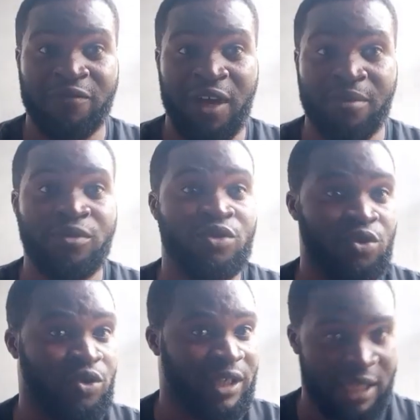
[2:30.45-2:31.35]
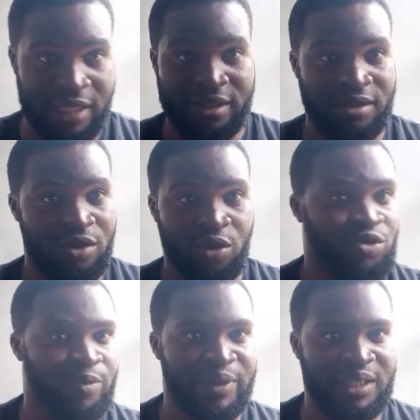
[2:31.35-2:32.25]
farm. You can,
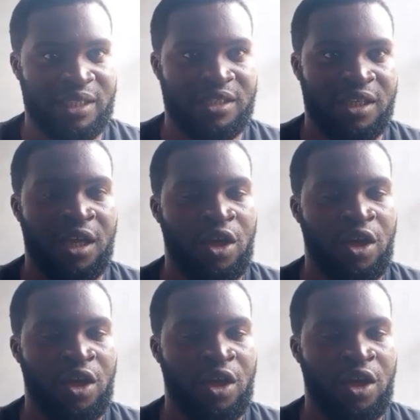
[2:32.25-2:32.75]
100%.